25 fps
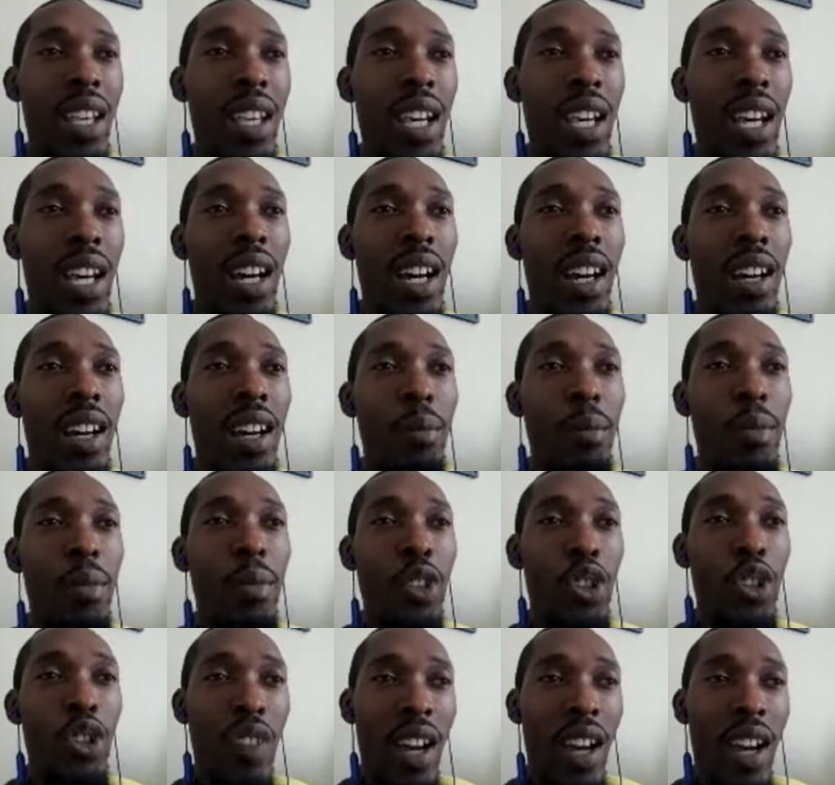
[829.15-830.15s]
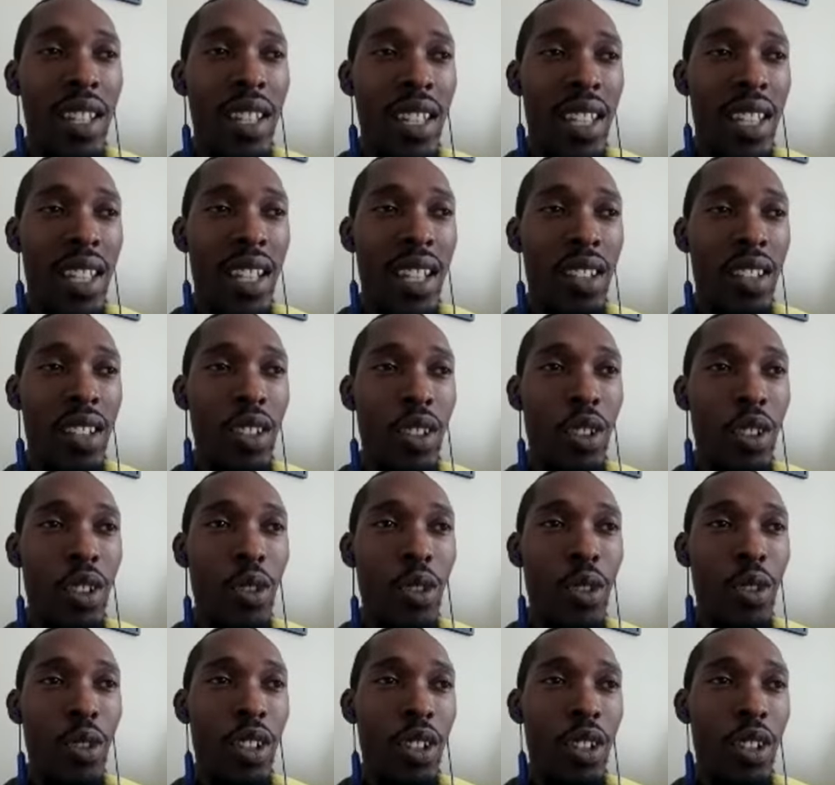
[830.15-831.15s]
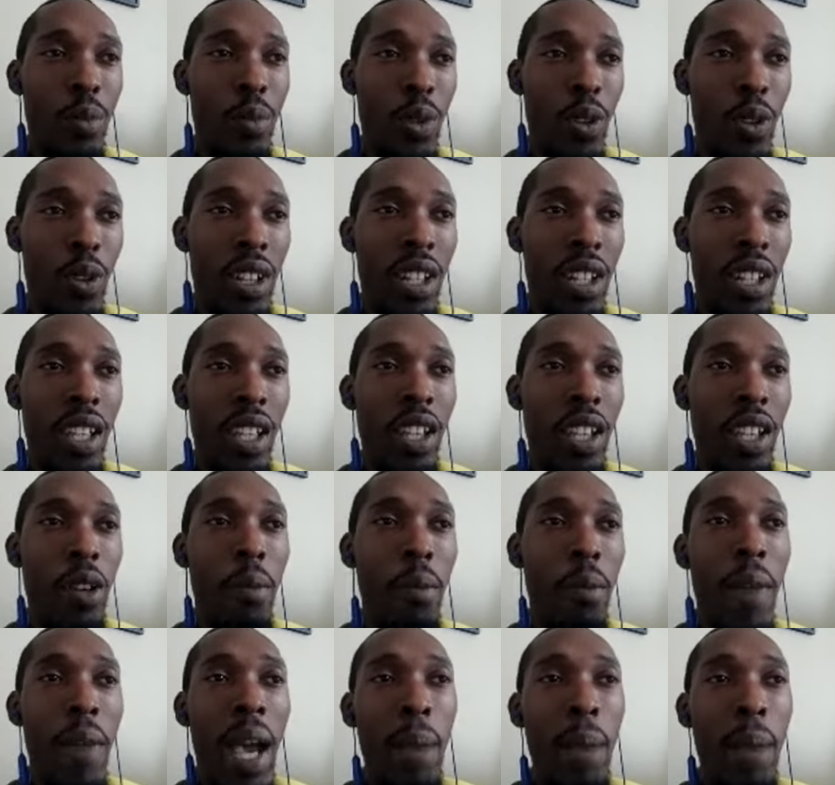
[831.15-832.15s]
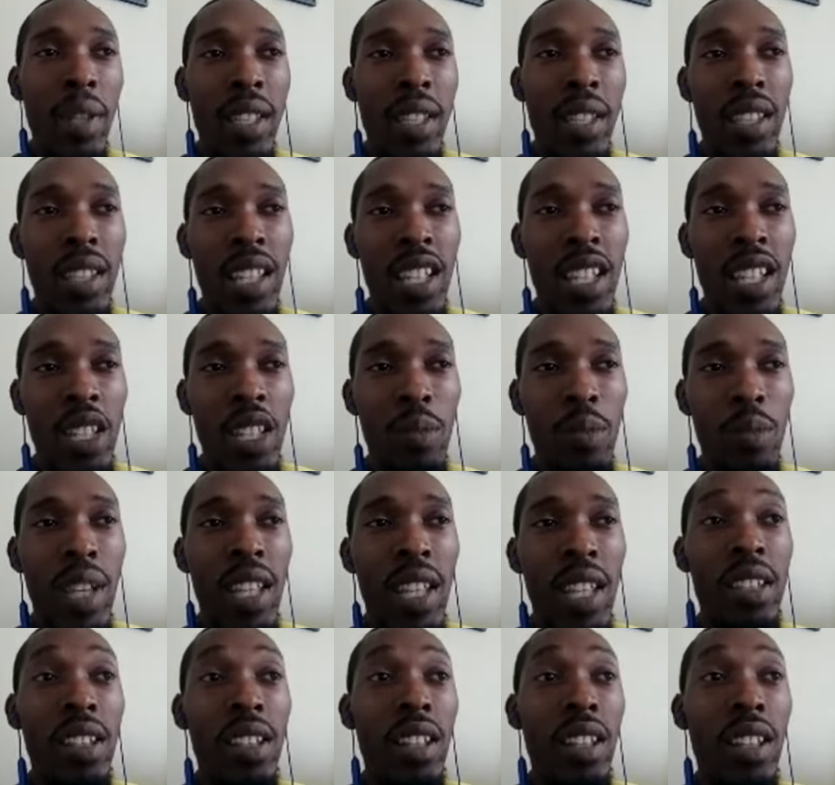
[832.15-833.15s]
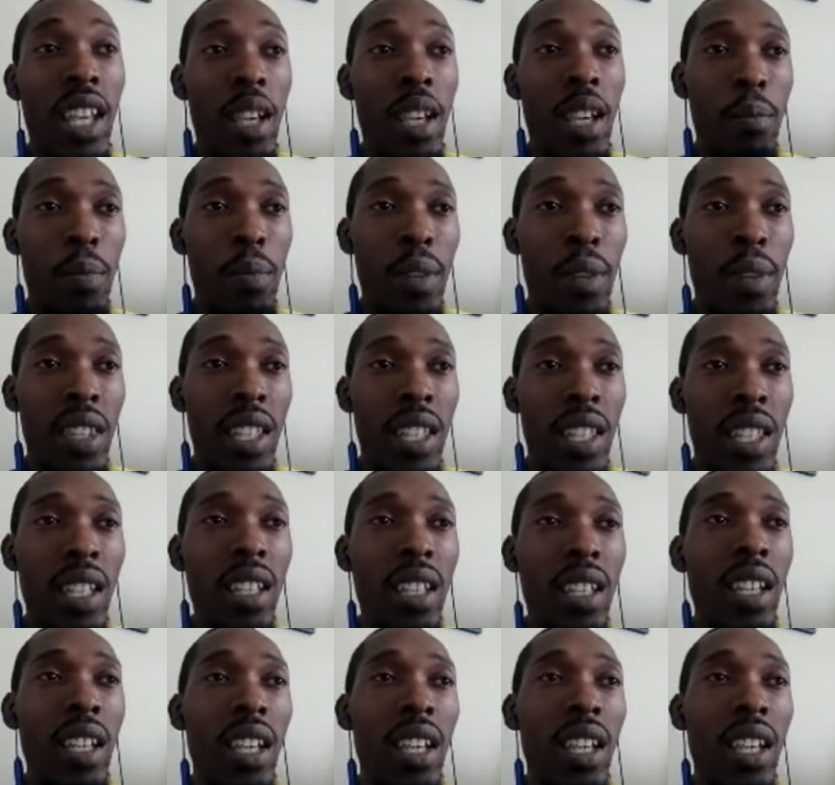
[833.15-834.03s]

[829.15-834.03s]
Um, you're trying to get to know your community, you're mapping things based on empathy.